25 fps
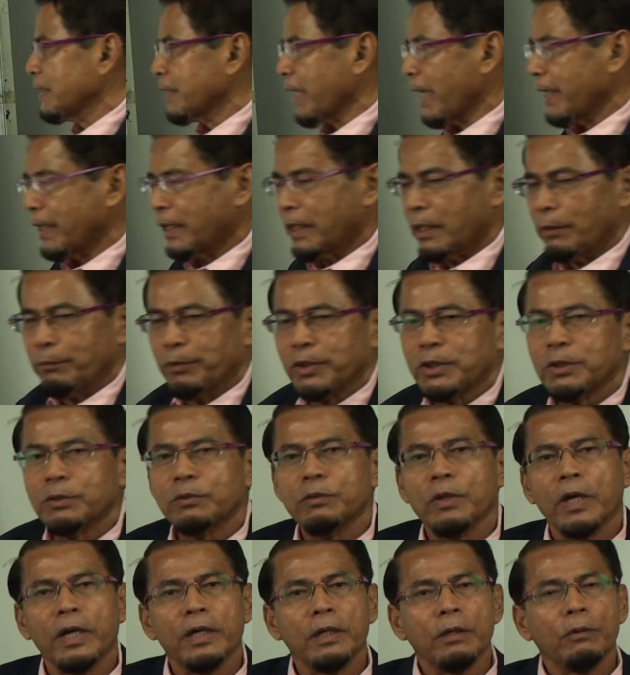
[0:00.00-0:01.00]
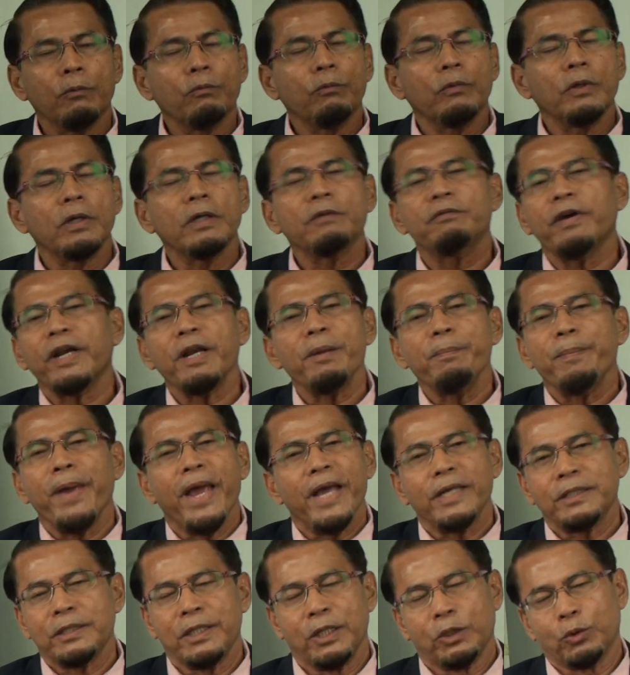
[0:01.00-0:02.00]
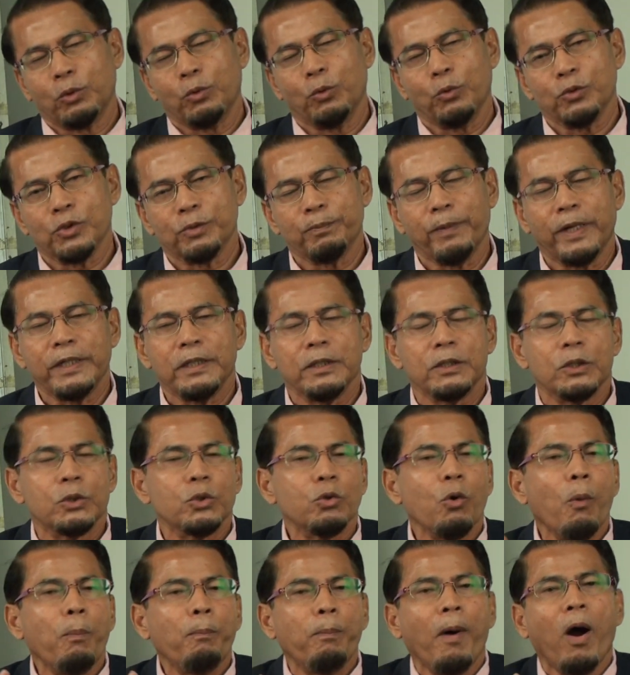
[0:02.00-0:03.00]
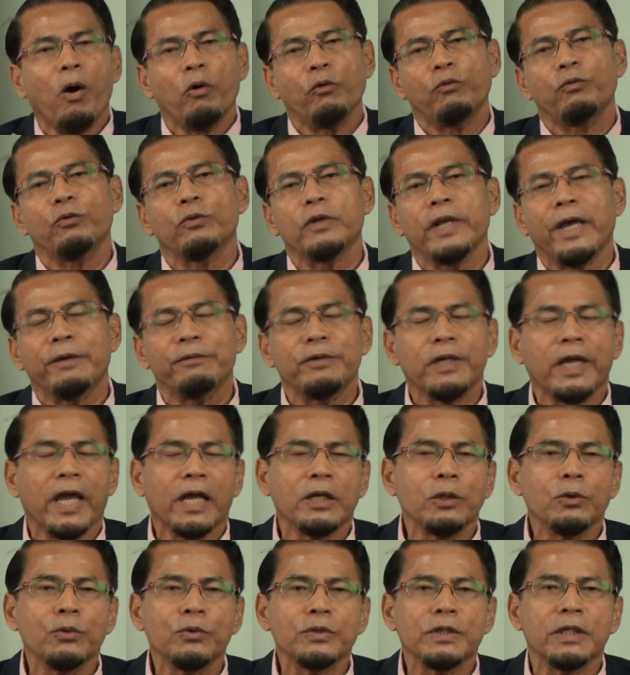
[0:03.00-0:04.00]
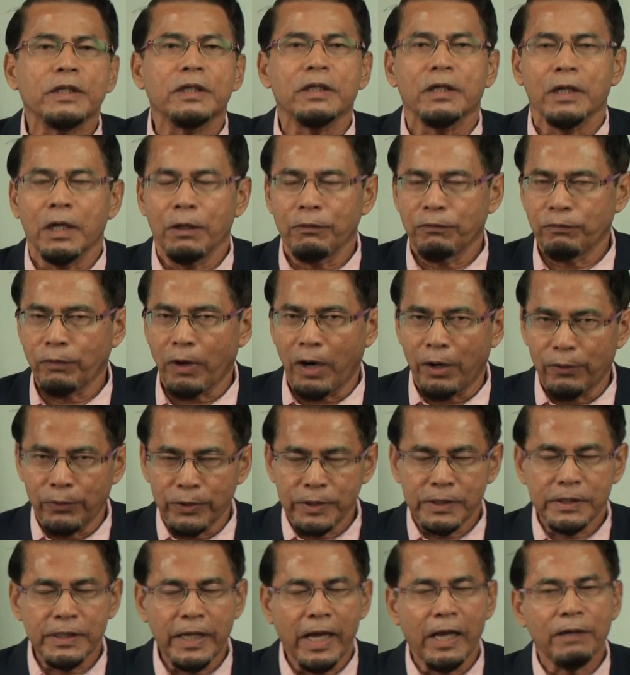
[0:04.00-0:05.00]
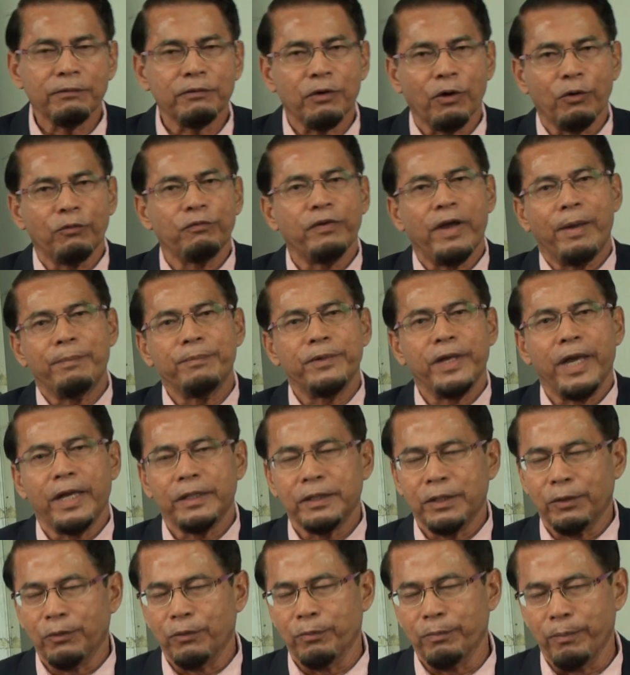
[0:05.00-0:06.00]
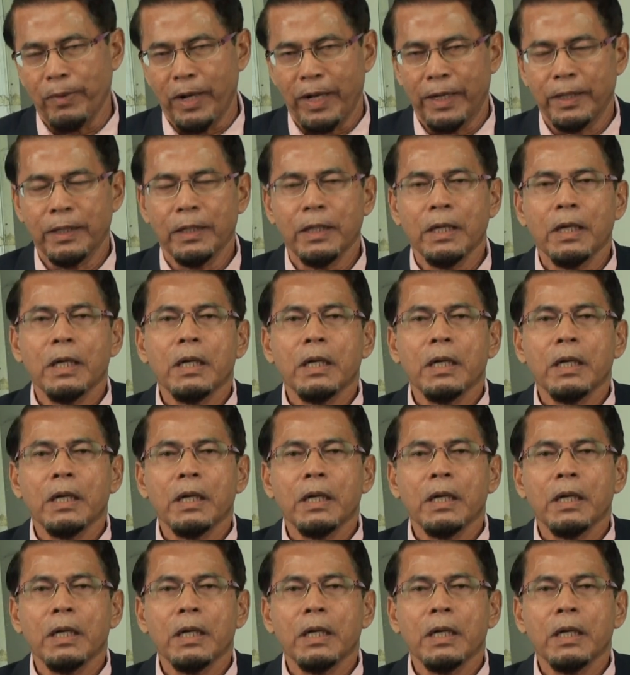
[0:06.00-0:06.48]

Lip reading: cycle, which very basic tools, but it's so powerful that we can use it for ourselves, our family, and the ummah.